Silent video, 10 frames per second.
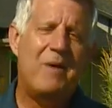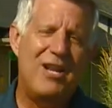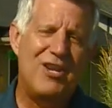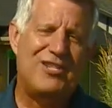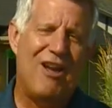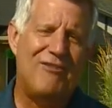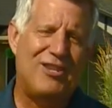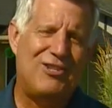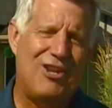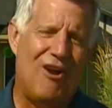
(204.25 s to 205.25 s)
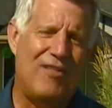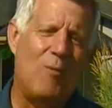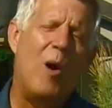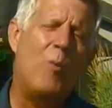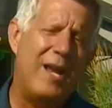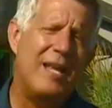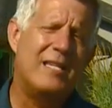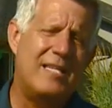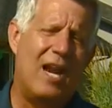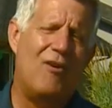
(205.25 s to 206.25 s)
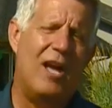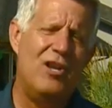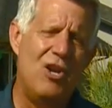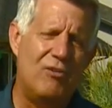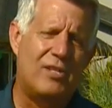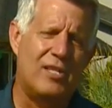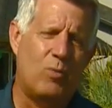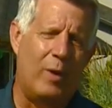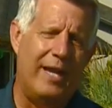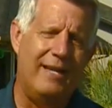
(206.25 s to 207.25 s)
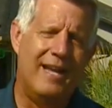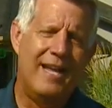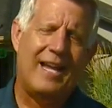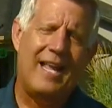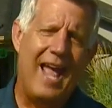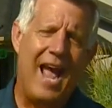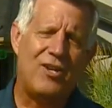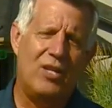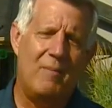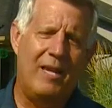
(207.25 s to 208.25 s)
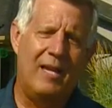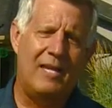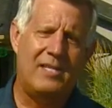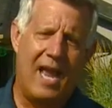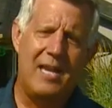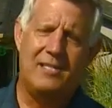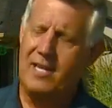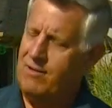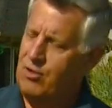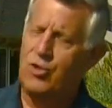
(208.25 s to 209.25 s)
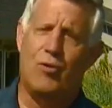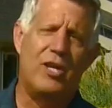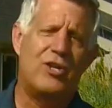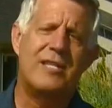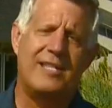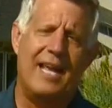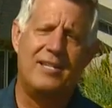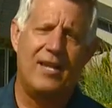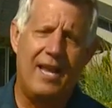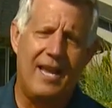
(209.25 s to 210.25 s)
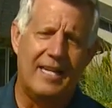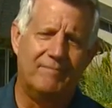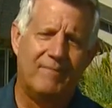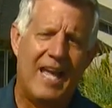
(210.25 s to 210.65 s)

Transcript: But it just goes to show that what we consider a nuisance weed can actually be a tasty, nutritious thing to eat.